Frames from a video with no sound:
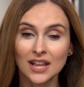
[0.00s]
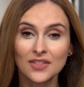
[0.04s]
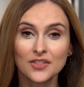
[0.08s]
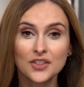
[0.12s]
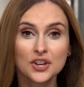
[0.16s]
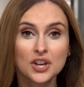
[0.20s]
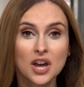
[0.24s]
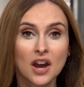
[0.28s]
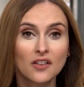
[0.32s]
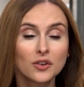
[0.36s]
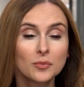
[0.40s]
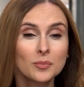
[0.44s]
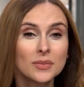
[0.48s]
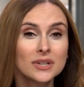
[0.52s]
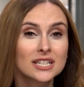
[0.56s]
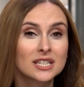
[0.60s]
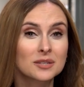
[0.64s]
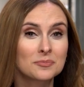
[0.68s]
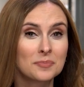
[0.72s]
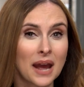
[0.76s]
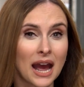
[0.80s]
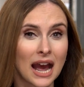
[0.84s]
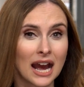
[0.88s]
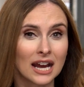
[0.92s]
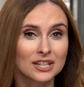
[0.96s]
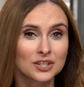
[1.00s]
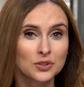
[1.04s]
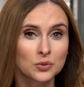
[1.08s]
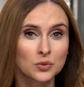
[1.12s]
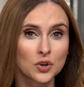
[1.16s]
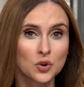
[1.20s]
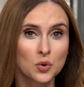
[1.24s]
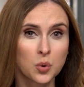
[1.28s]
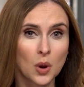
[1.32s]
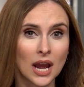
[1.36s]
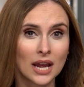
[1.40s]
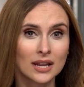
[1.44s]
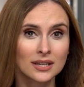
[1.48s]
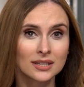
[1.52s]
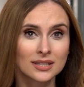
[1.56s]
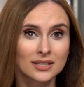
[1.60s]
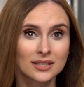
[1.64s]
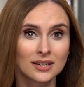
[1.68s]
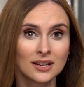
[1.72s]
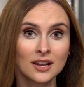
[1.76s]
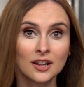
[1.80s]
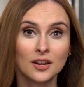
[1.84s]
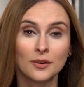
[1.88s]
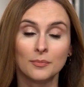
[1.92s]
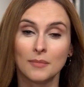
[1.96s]
in the government's past
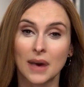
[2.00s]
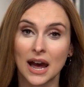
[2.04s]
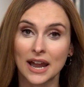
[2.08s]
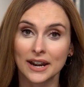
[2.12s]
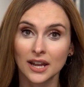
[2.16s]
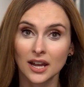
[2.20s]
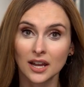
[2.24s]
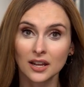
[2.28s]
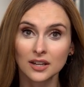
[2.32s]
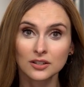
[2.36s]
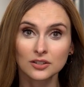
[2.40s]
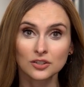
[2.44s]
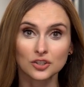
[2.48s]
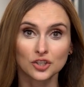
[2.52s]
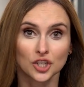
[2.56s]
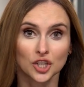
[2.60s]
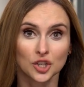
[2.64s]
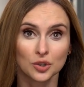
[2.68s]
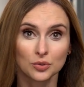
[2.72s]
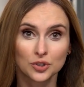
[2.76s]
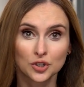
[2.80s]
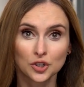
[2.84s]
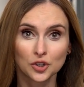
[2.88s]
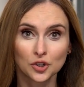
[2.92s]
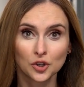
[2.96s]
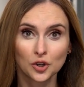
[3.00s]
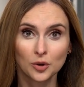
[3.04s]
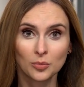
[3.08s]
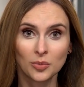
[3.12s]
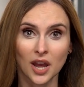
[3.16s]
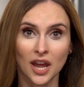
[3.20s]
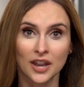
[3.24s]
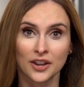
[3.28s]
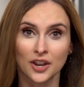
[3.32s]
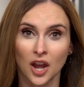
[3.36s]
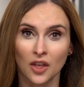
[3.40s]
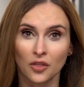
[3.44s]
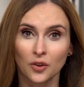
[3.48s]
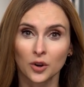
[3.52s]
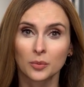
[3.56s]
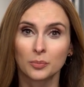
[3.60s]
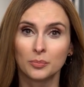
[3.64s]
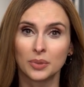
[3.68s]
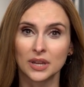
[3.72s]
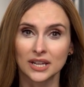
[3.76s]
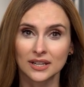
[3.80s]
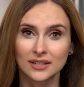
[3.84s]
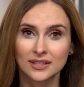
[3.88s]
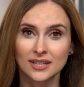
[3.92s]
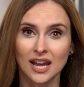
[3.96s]
requests, Meta, YouTube, and other
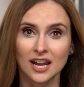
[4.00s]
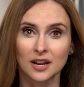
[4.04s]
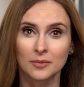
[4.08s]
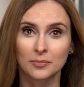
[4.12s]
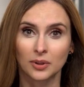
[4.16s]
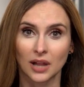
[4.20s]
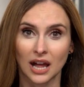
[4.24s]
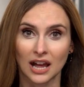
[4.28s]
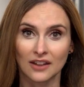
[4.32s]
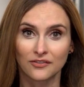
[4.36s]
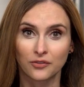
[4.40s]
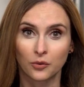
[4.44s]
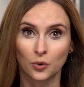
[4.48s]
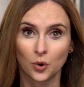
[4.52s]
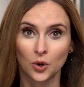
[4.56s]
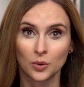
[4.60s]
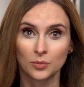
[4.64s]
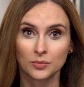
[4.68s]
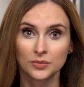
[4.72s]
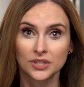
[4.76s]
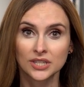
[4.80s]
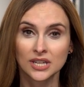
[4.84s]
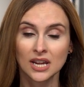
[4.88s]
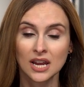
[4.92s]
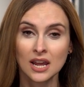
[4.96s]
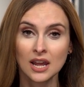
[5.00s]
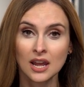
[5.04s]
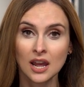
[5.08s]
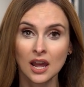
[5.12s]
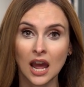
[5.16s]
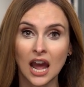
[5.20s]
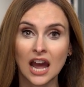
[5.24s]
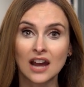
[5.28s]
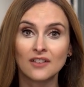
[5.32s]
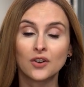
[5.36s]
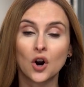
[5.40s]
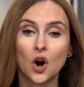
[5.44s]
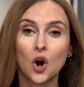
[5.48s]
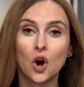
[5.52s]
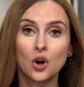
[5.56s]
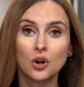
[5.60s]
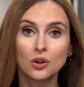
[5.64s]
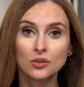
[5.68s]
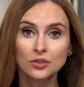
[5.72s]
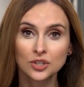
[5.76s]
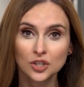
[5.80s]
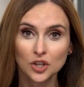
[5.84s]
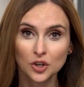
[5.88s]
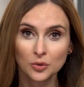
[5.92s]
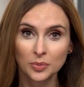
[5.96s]
big tech platforms have
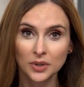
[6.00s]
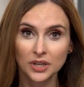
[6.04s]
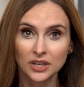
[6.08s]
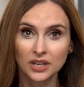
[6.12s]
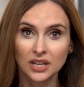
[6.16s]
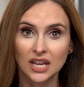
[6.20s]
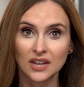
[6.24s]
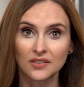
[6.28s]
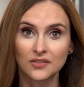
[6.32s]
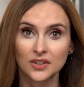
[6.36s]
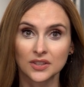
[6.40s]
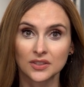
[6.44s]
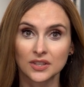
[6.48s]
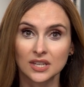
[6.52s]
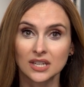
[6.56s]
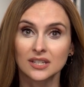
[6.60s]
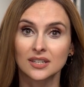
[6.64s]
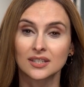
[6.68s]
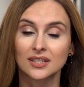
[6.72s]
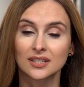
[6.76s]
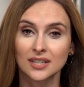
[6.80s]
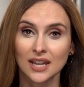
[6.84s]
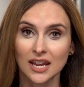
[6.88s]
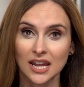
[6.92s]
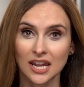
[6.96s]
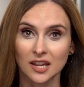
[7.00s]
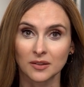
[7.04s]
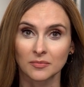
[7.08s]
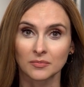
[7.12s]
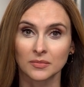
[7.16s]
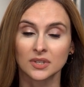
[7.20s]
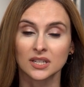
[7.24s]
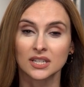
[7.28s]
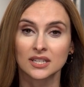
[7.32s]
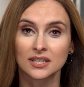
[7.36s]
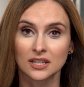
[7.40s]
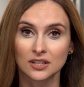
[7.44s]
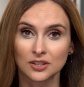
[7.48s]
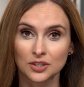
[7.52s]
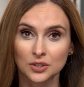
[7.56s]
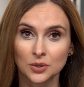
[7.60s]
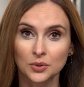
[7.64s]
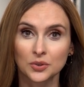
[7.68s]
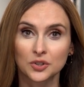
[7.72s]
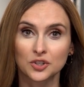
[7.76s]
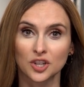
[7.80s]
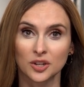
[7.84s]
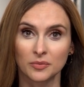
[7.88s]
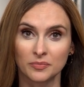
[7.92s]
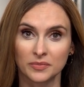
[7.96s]
also been given these same
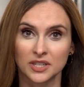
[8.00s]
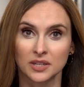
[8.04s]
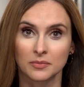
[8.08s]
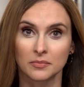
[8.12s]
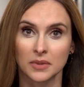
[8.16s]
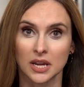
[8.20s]
censorship